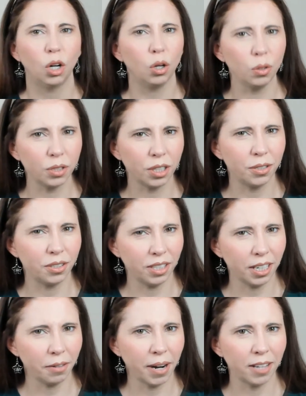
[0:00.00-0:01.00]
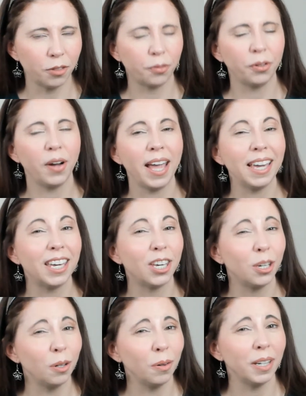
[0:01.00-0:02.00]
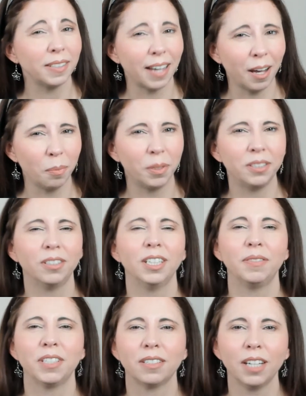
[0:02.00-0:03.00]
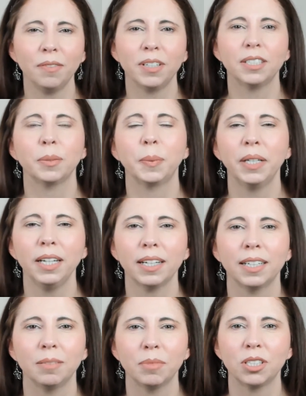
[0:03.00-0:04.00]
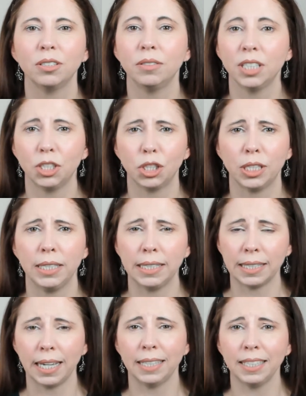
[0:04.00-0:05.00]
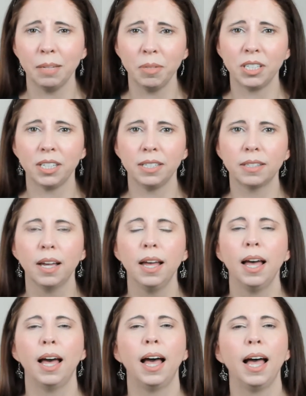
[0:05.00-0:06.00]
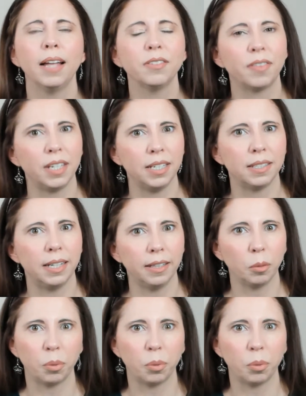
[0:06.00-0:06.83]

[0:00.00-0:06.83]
Also, stick around for a curious output I've discovered when it comes to digitally scanned images and these little